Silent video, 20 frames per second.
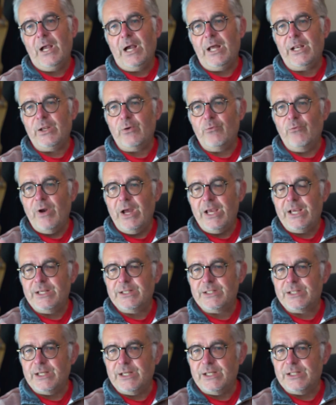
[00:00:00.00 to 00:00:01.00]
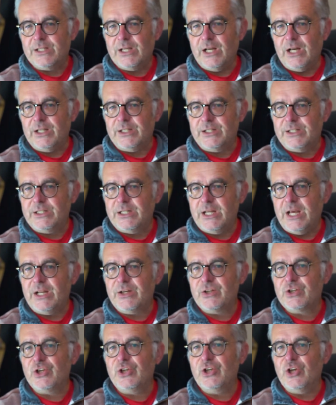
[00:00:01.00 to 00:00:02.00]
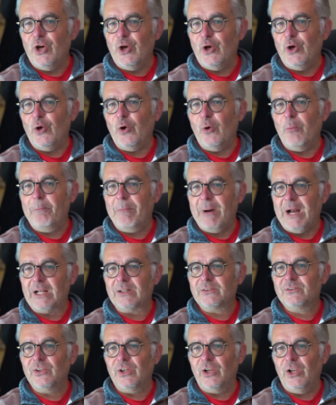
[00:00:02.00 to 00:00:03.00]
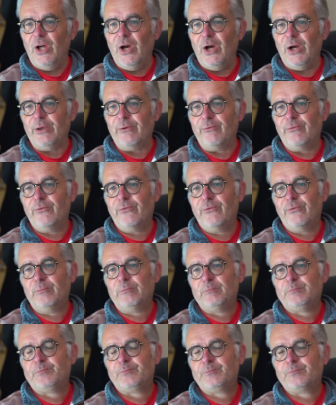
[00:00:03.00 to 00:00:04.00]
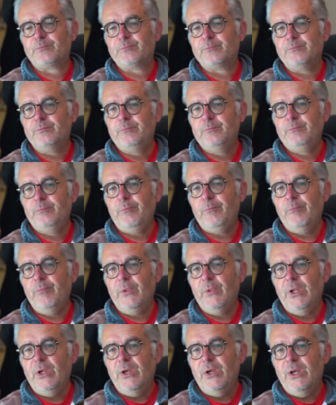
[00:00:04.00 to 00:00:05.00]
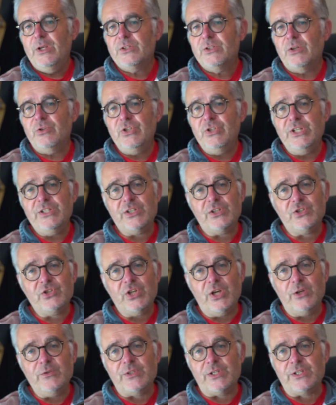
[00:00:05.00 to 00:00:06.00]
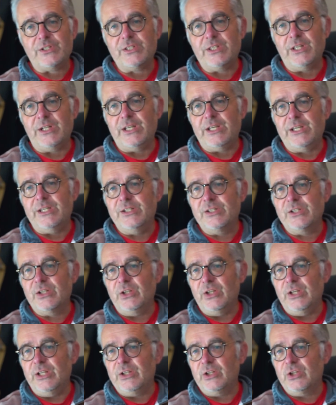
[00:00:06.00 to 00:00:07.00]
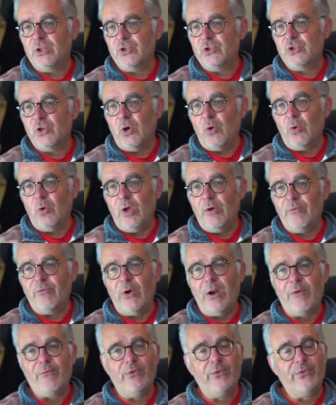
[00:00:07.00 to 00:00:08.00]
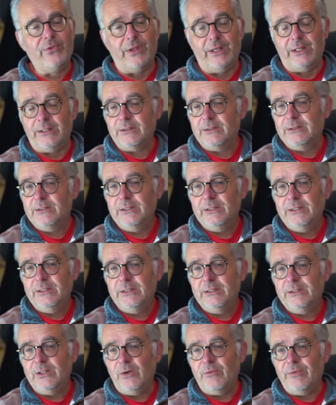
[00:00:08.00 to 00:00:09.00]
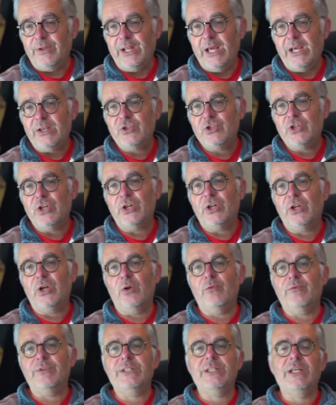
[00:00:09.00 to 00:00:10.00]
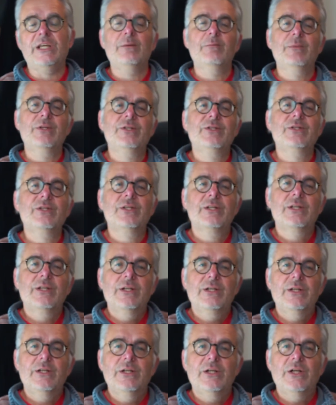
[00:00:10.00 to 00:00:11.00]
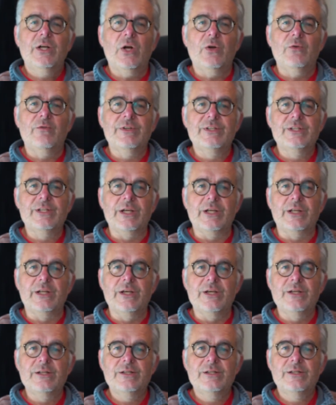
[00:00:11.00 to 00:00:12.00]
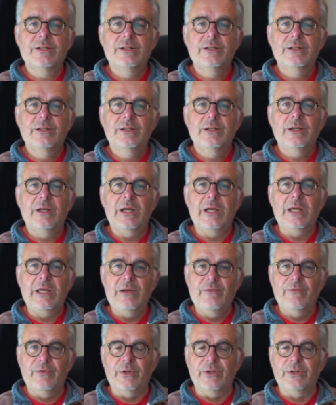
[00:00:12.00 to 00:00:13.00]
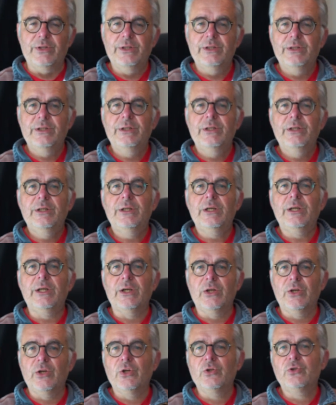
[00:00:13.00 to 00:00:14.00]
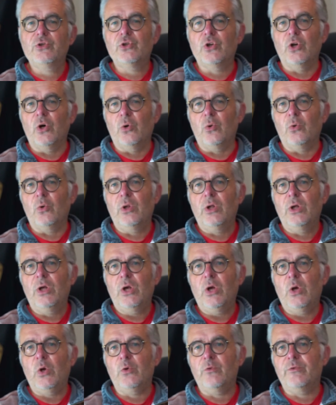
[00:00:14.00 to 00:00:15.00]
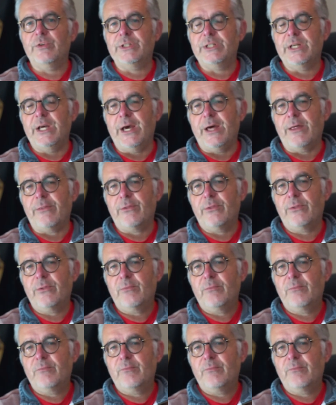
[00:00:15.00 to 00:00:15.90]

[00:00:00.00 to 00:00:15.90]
And he raises a dead girl back to life. So Jesus shows us that he's in control over everything, over nature, over demons, over sickness, even in control over death.